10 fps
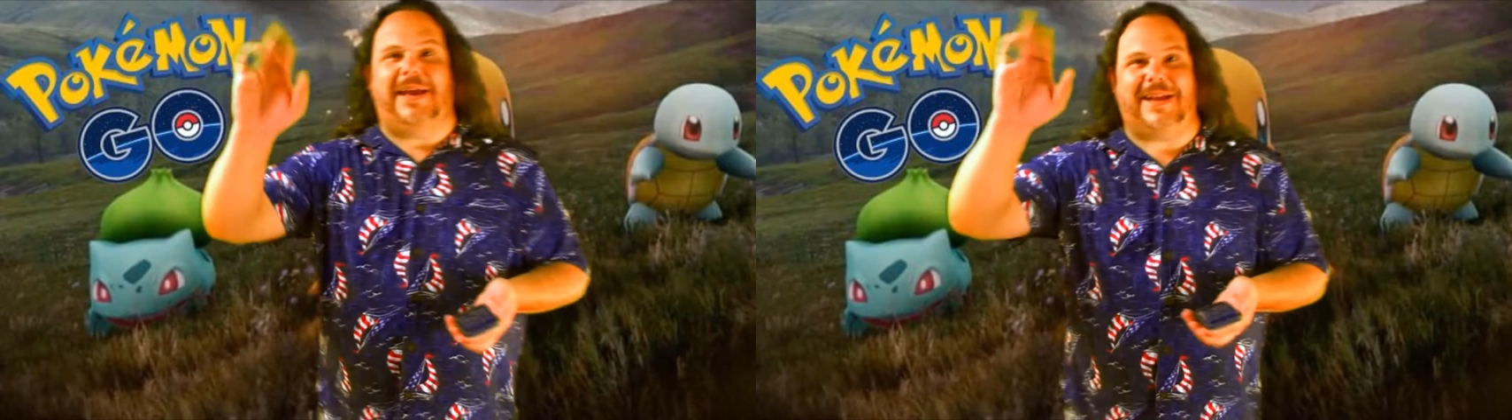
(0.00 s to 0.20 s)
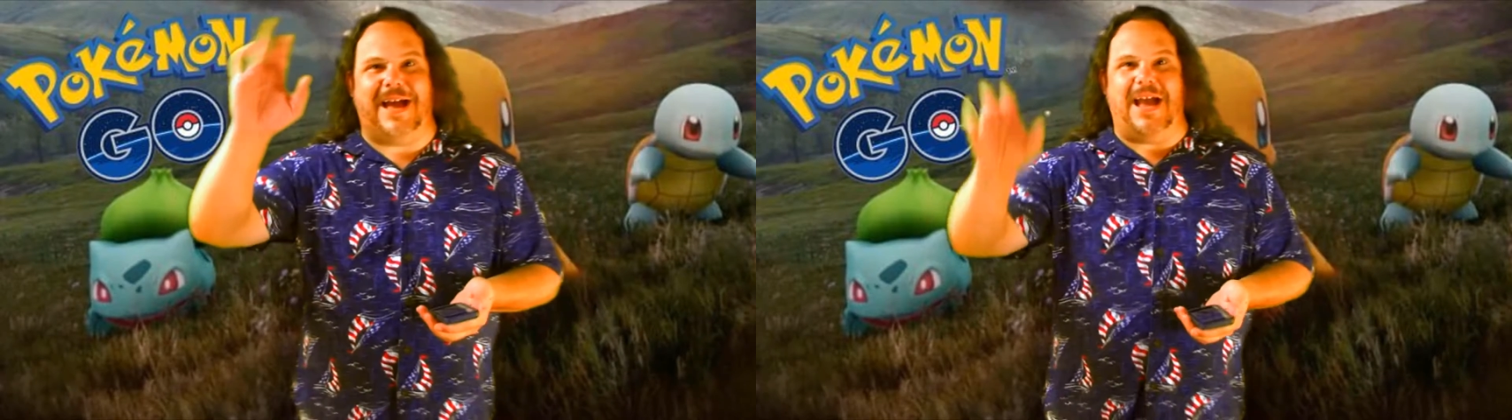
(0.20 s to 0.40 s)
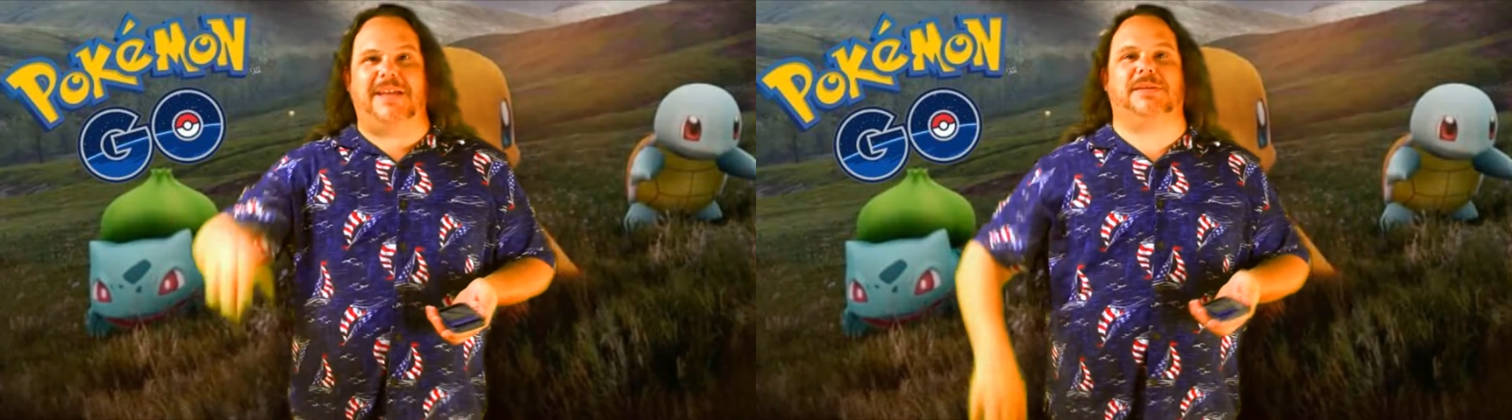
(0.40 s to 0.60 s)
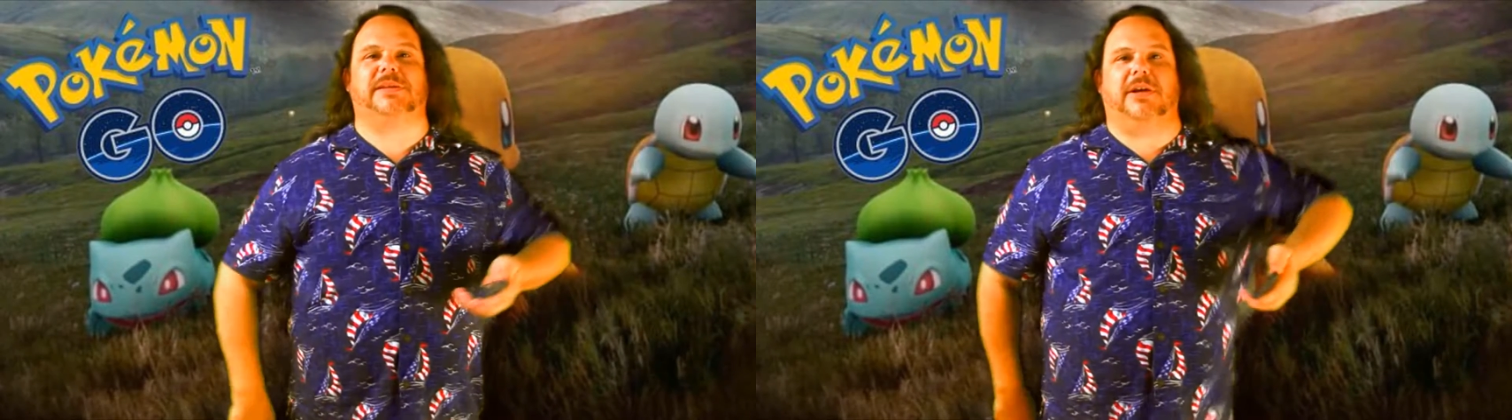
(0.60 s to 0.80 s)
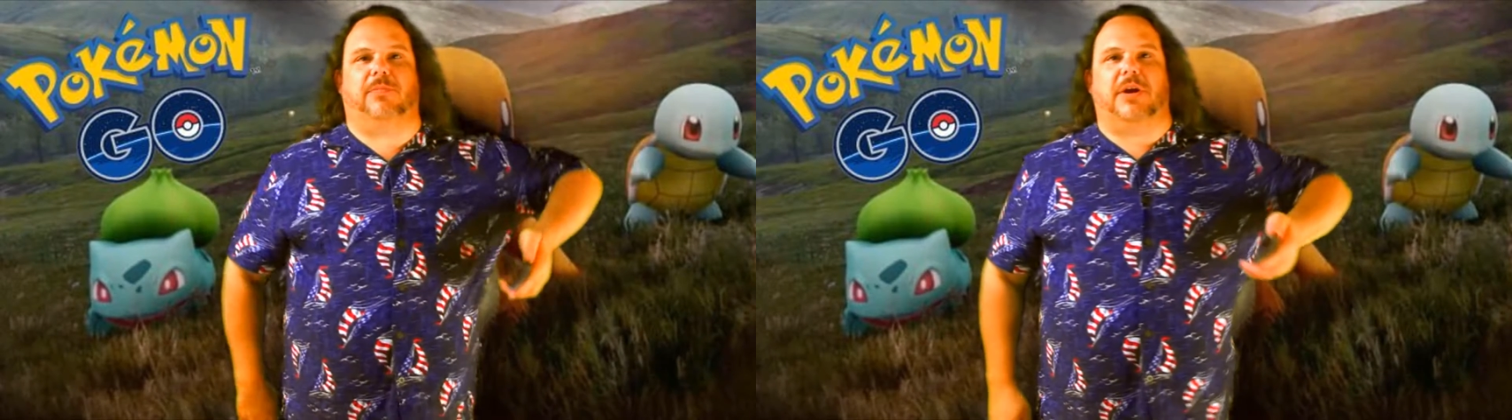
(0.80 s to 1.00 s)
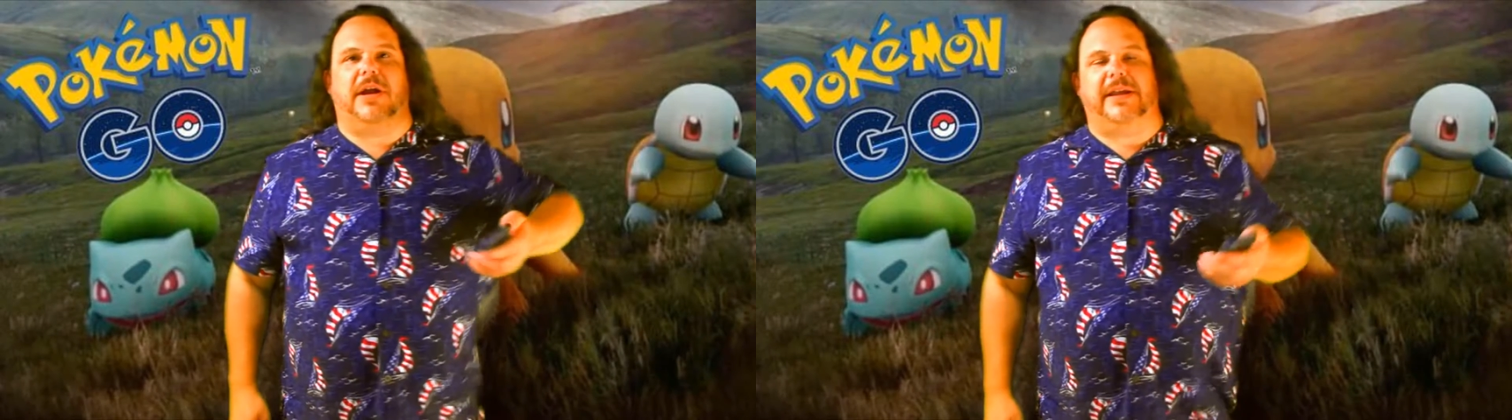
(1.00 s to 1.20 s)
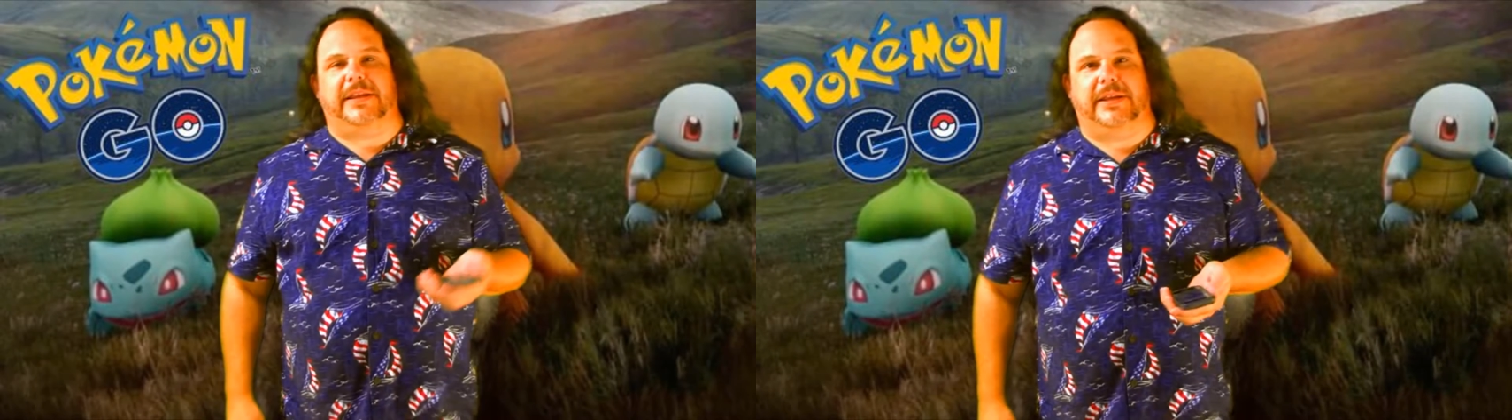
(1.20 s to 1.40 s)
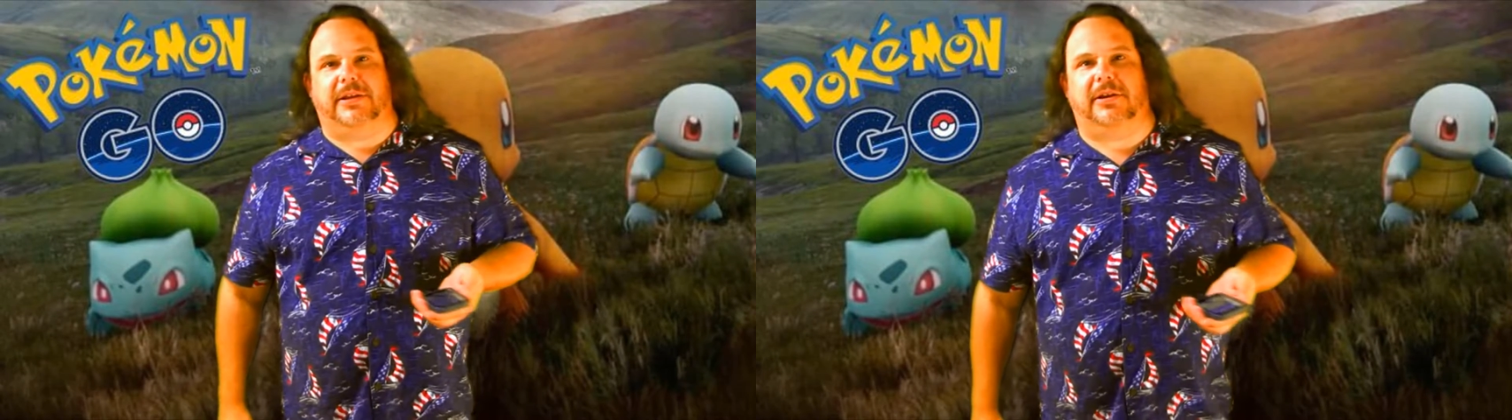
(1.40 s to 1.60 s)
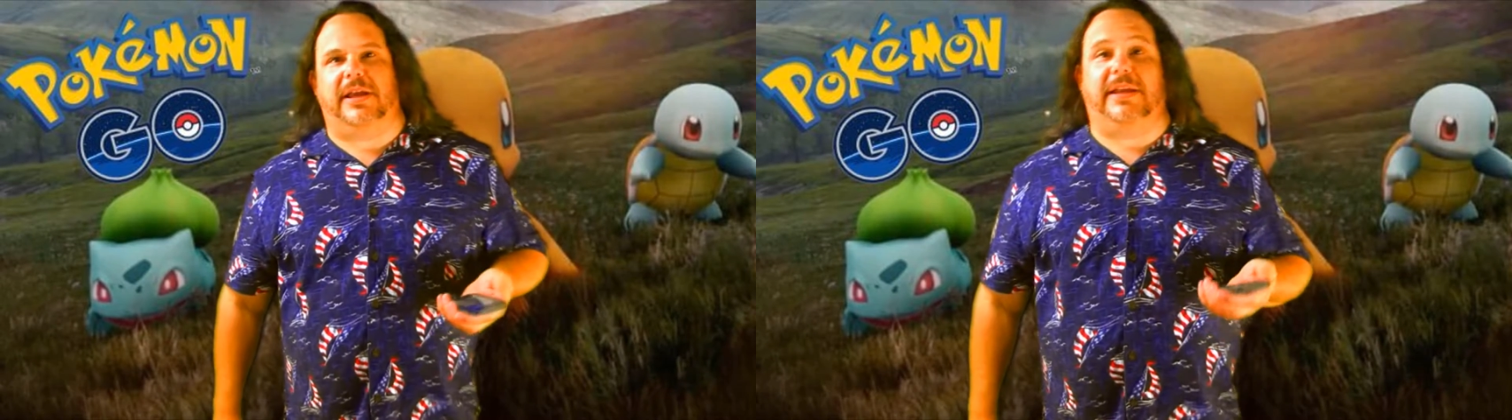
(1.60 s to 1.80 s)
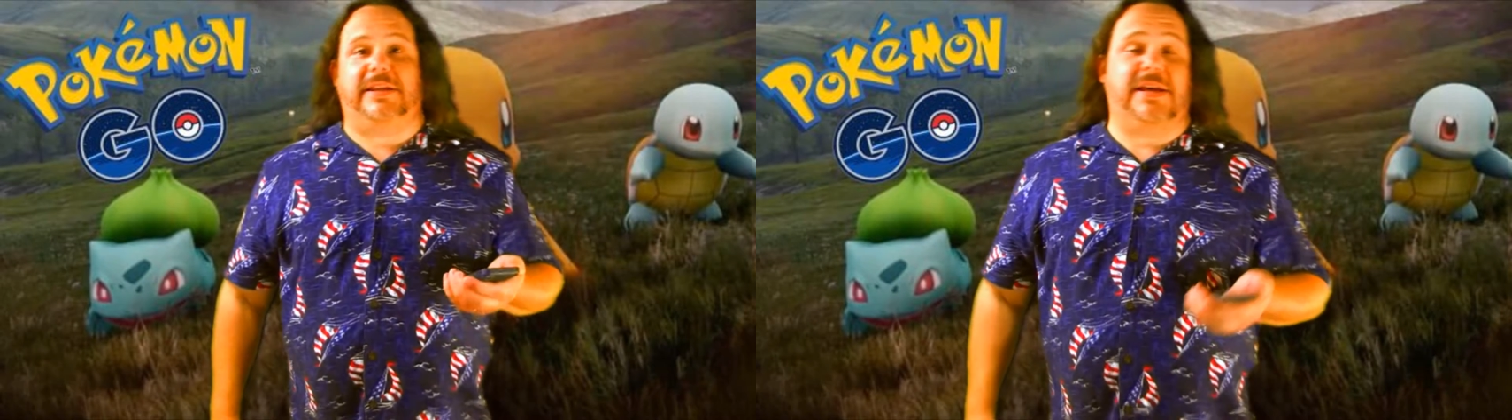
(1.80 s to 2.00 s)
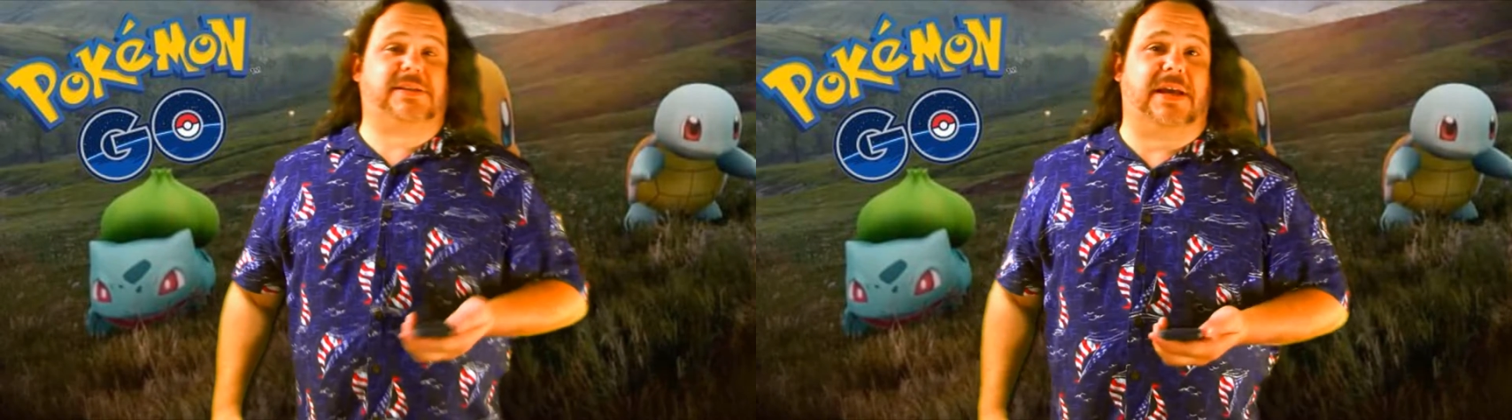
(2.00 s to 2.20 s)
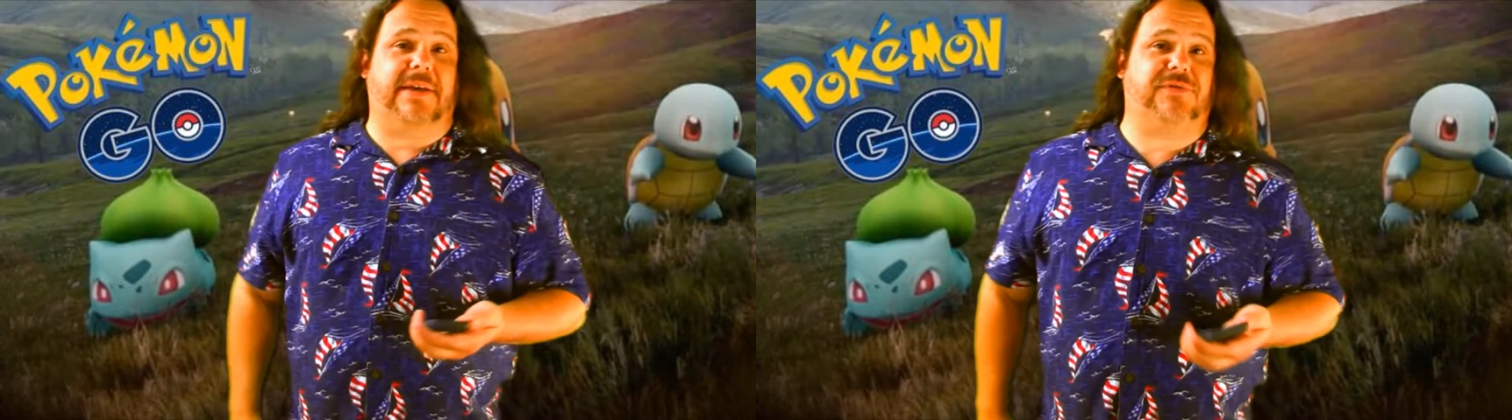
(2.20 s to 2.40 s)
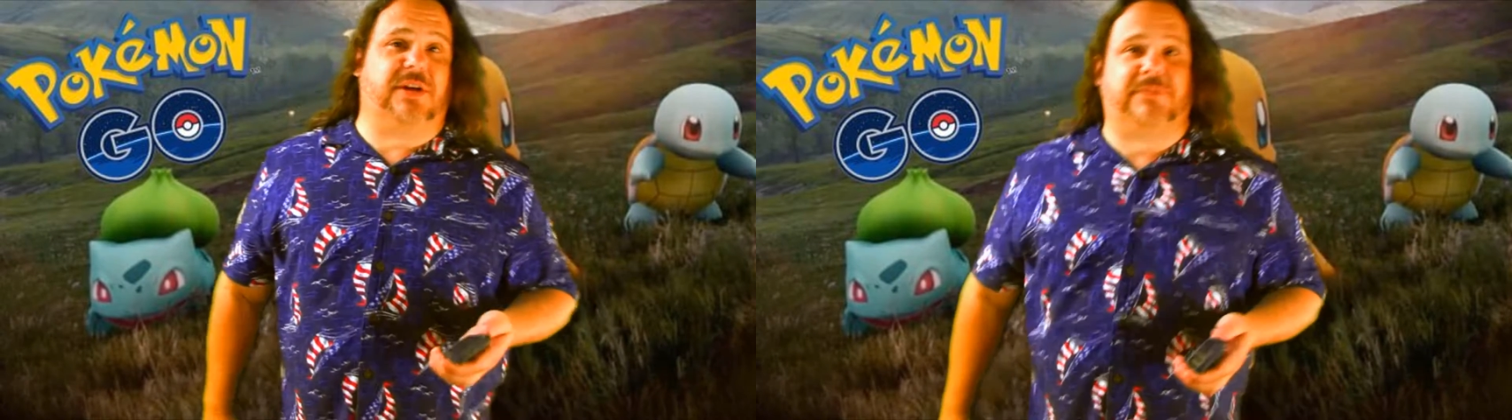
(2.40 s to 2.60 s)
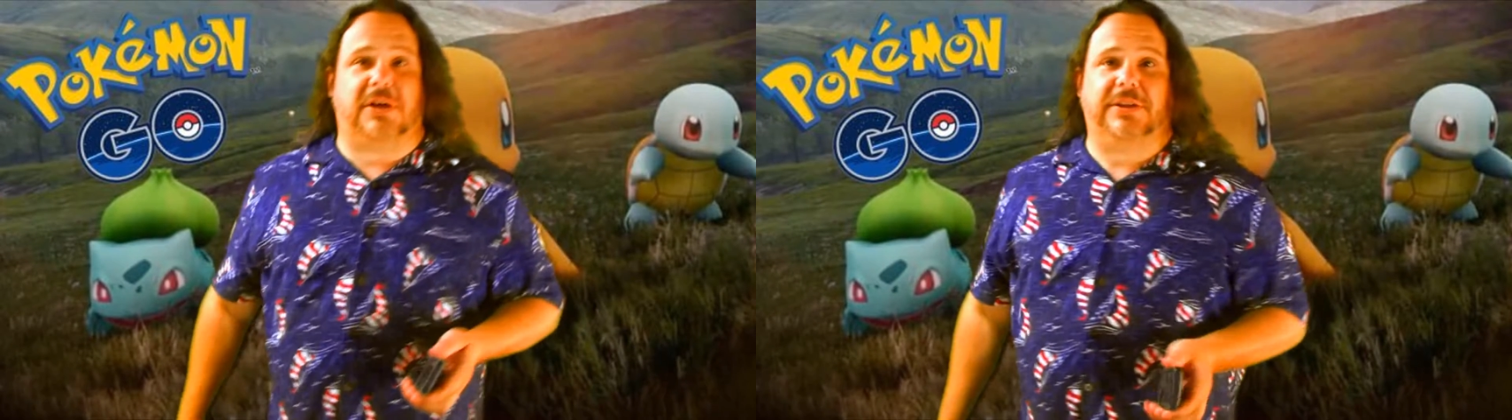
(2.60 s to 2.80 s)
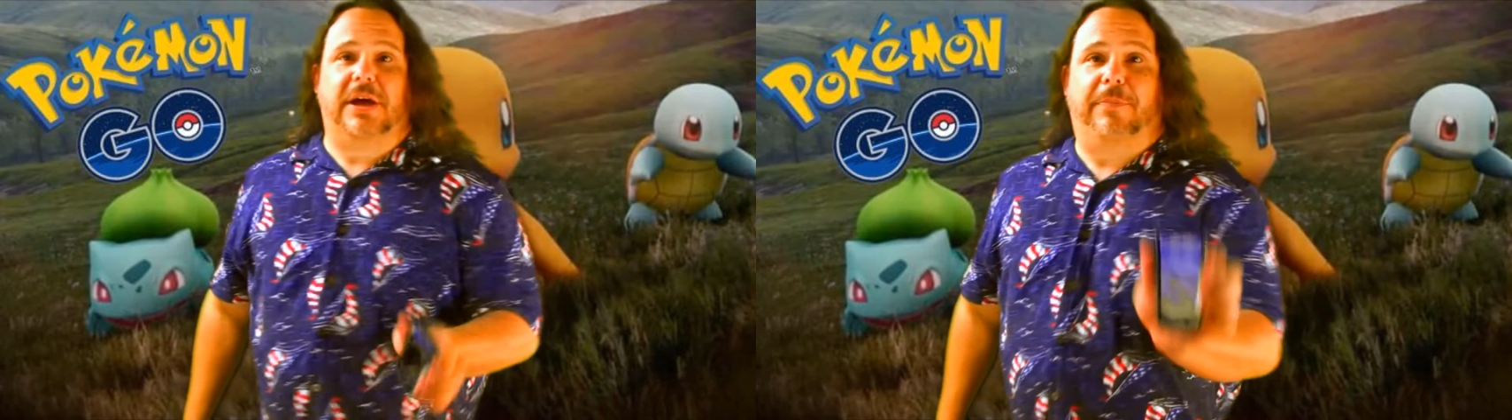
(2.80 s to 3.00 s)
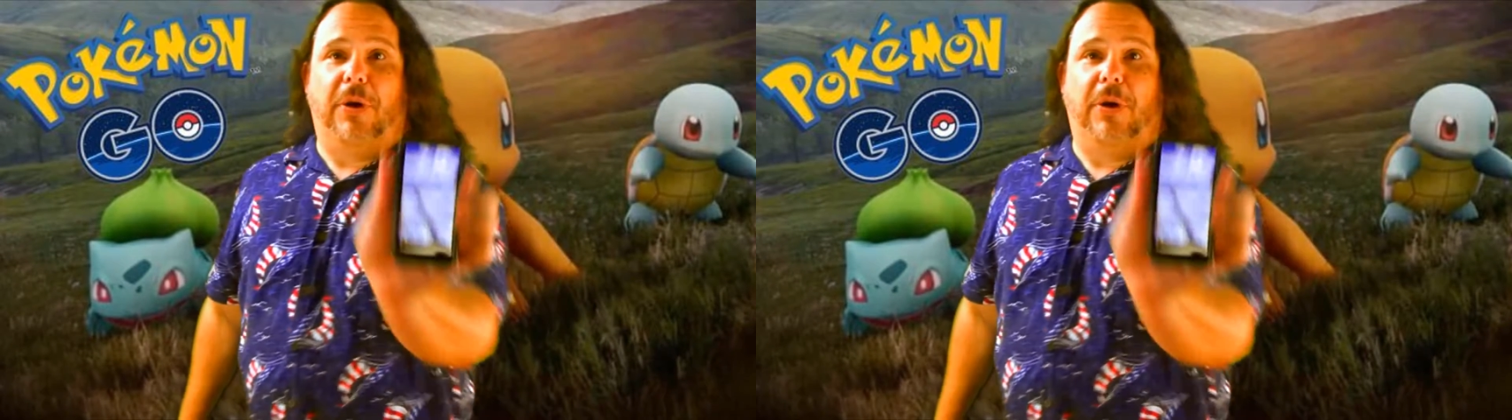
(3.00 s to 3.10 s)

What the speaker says: Hey guys, NeoBrian here, and yes, I have jumped on the